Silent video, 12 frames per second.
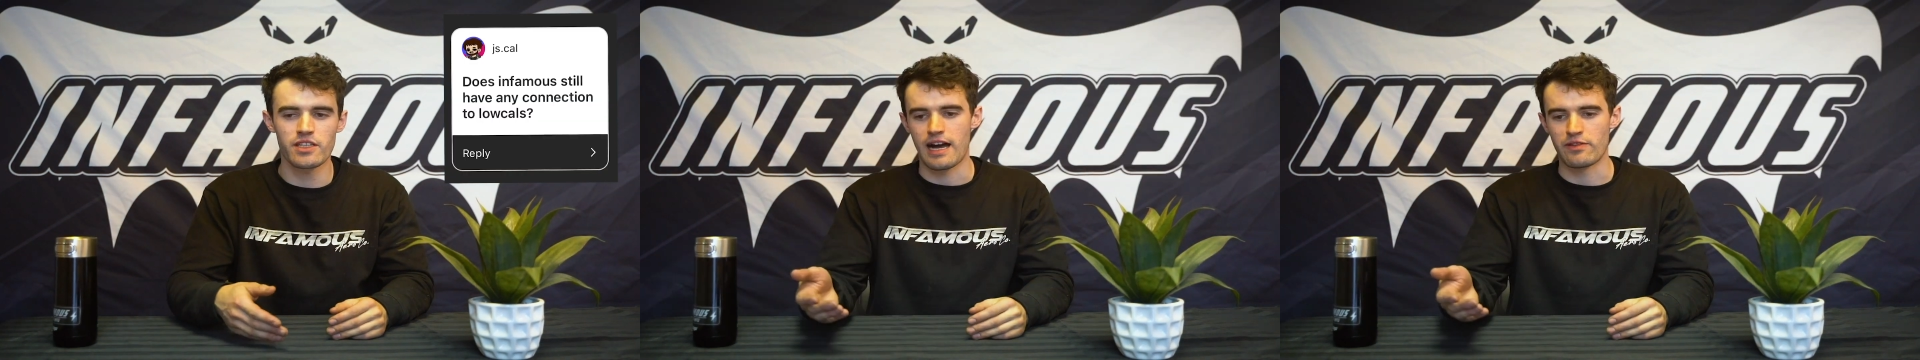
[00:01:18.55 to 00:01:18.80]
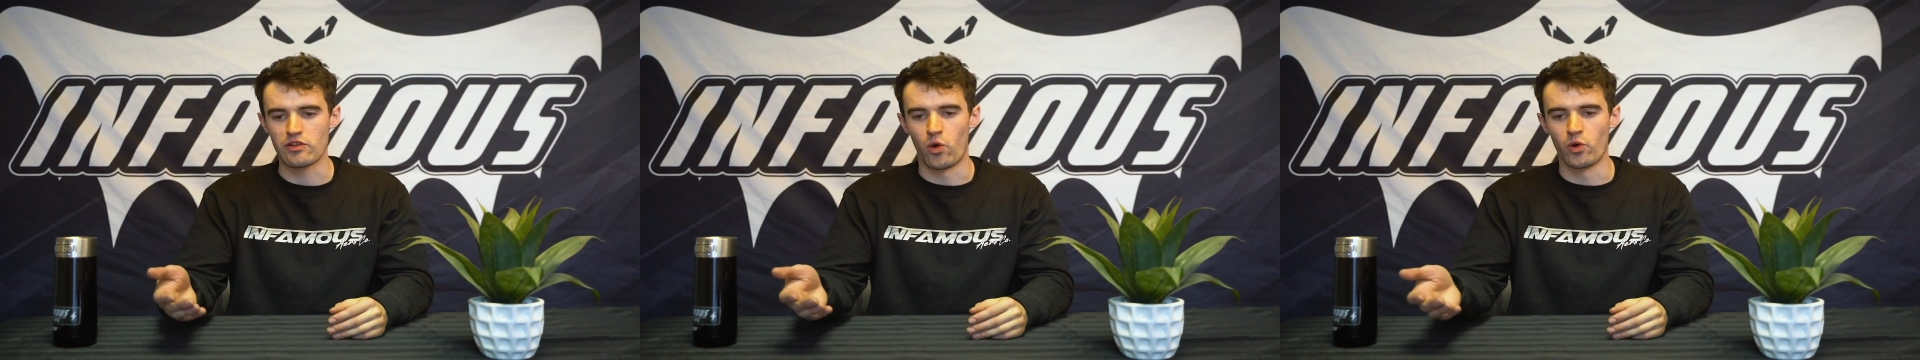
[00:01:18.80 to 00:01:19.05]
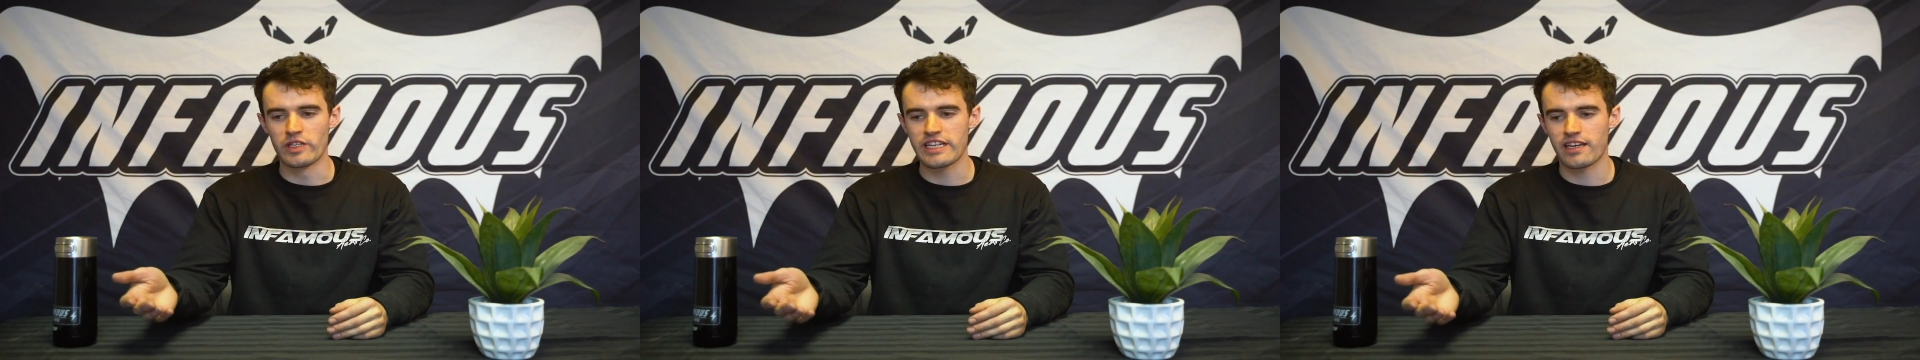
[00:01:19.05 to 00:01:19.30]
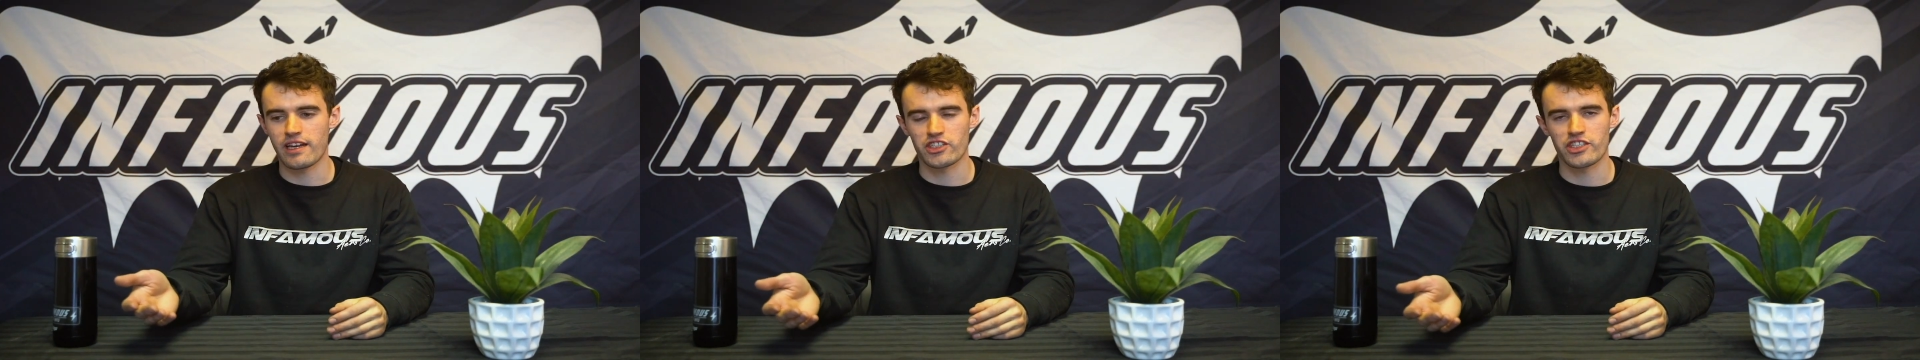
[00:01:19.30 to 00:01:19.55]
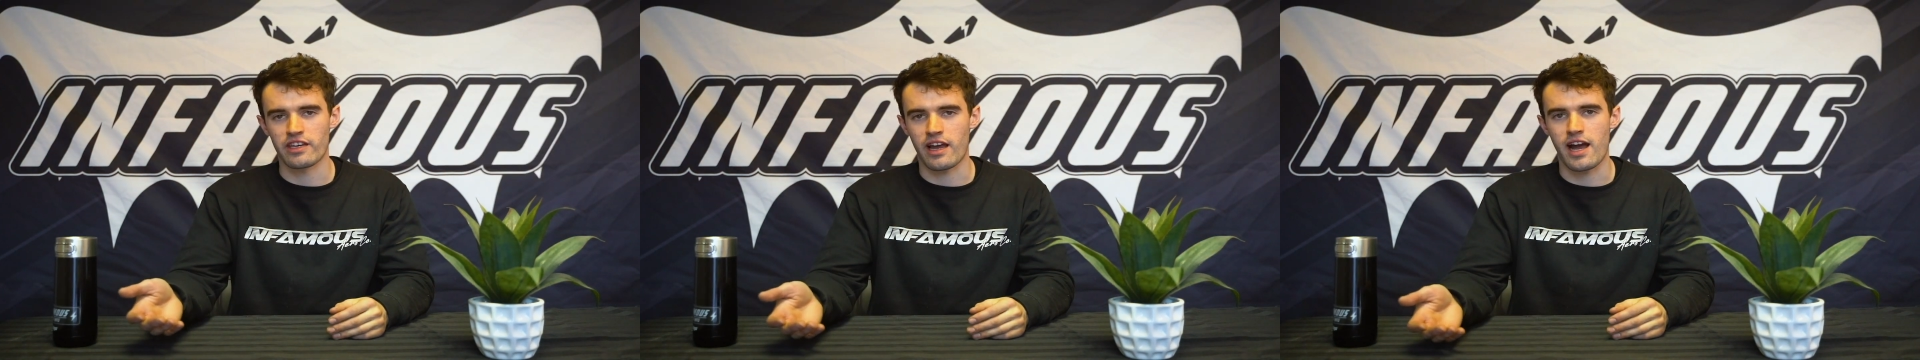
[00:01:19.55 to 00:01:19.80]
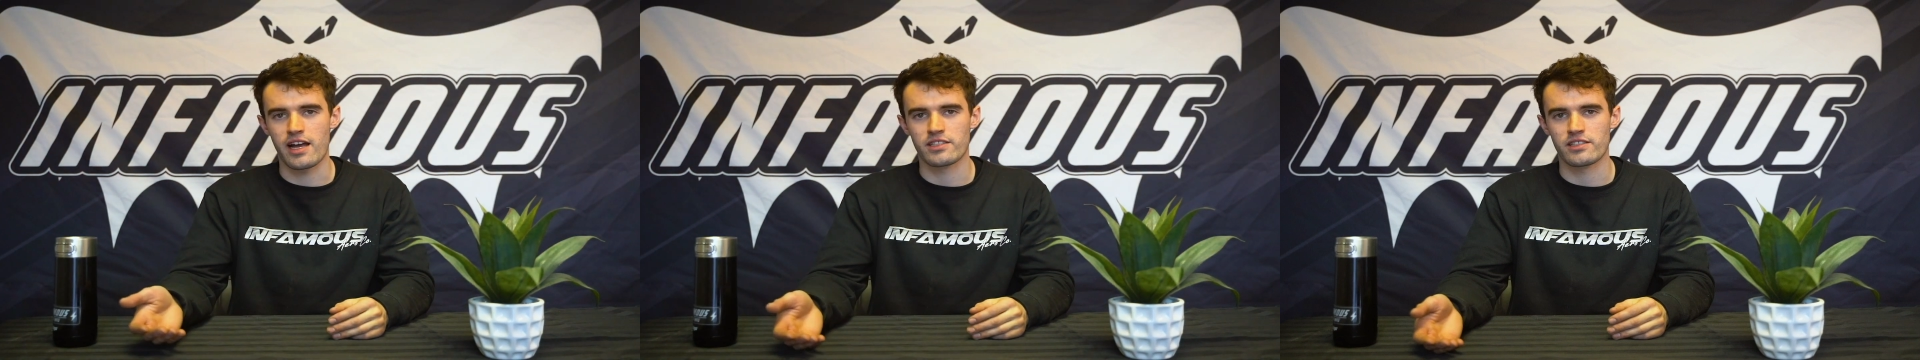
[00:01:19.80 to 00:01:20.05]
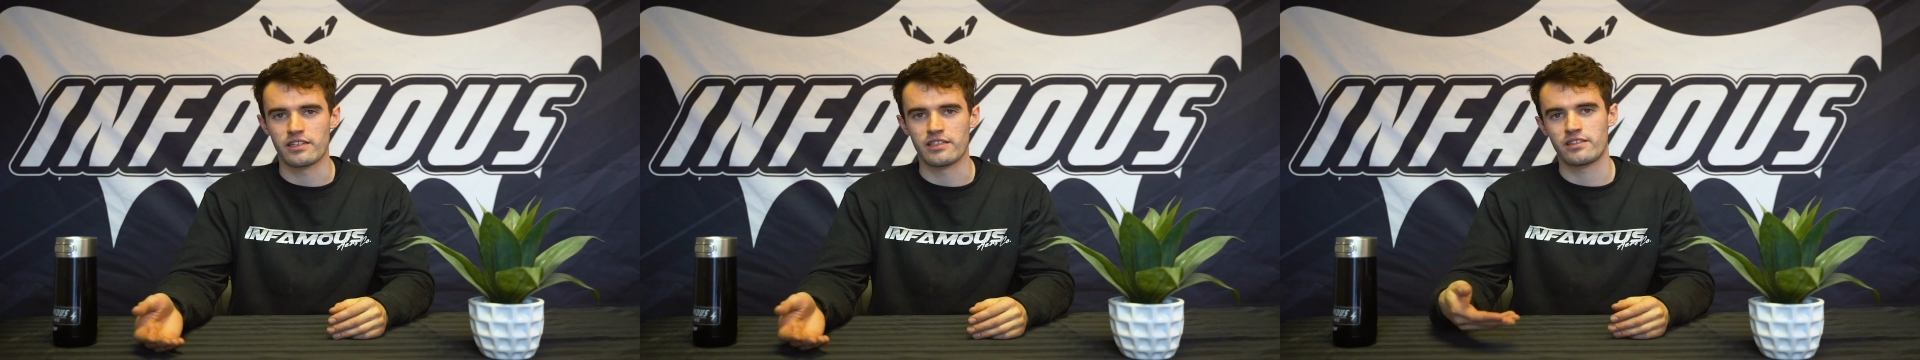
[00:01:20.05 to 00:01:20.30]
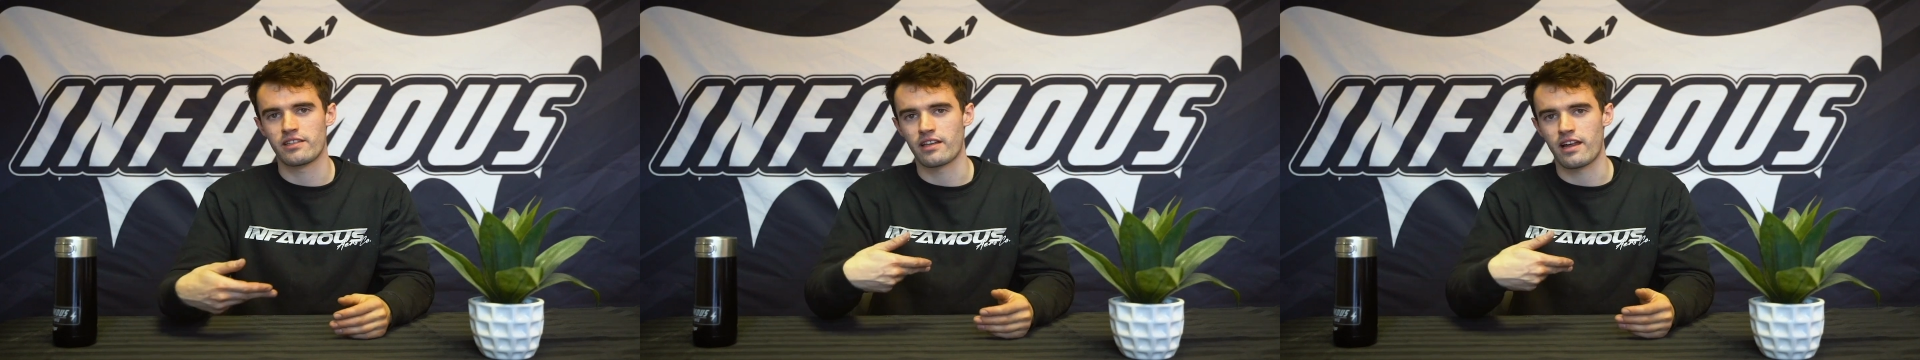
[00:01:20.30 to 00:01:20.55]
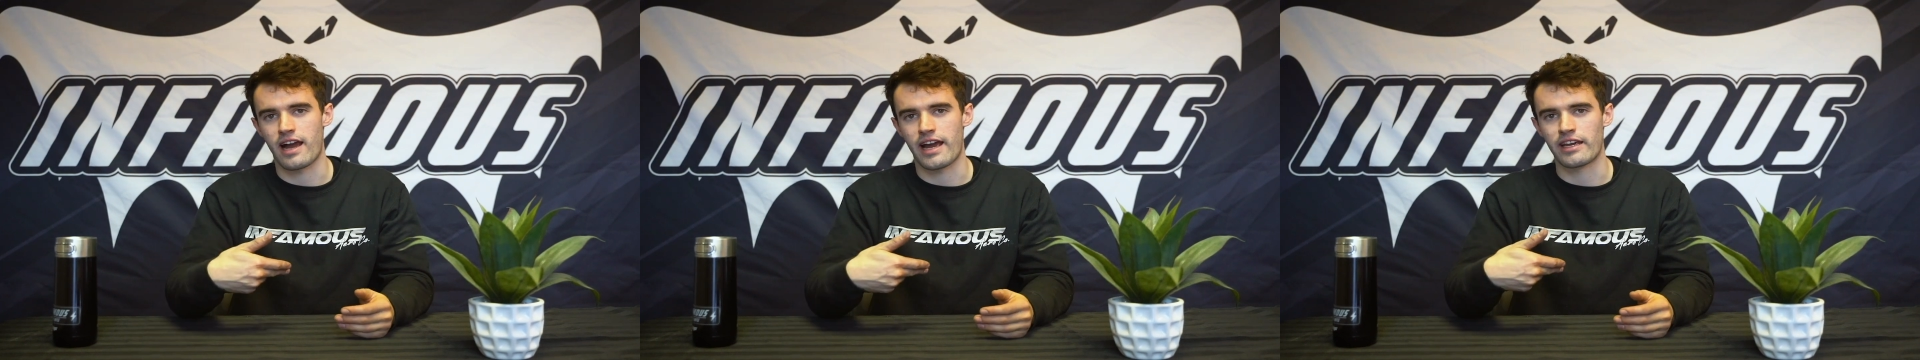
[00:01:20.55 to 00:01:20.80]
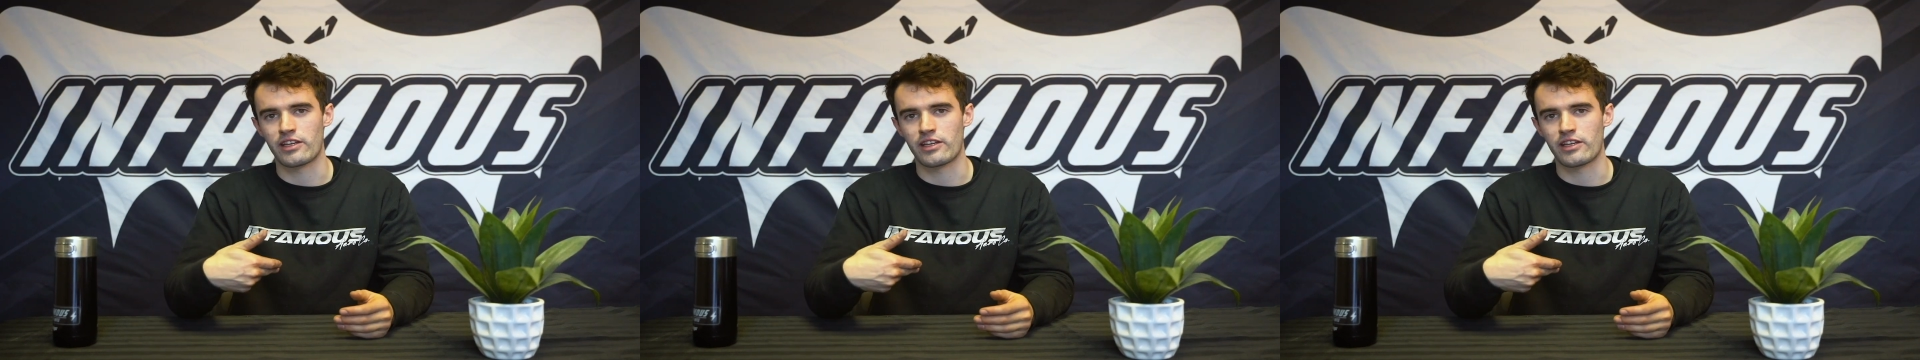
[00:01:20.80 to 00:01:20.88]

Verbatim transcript: The only connection it has is that I